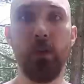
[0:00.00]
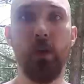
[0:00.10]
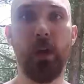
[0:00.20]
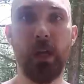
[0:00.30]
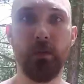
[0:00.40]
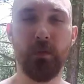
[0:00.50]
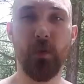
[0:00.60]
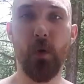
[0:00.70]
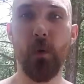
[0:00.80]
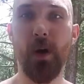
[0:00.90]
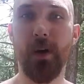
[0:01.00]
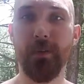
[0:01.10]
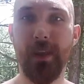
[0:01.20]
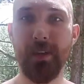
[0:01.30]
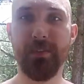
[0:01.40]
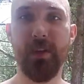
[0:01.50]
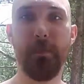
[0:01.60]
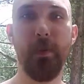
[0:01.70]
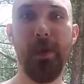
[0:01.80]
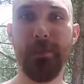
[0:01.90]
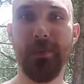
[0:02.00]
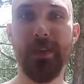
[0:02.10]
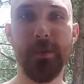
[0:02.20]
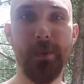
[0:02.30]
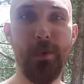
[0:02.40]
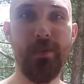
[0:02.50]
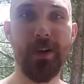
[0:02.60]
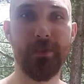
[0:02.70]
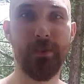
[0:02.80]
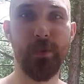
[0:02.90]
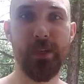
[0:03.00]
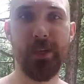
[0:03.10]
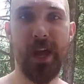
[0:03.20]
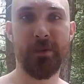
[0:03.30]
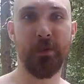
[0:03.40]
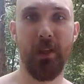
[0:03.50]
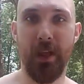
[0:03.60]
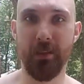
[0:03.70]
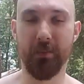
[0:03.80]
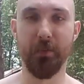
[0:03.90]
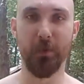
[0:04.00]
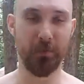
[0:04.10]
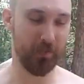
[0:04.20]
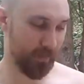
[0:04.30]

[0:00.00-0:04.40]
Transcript: Okay, so last set of pull-ups and then we'll move on to the natural Atlas stones.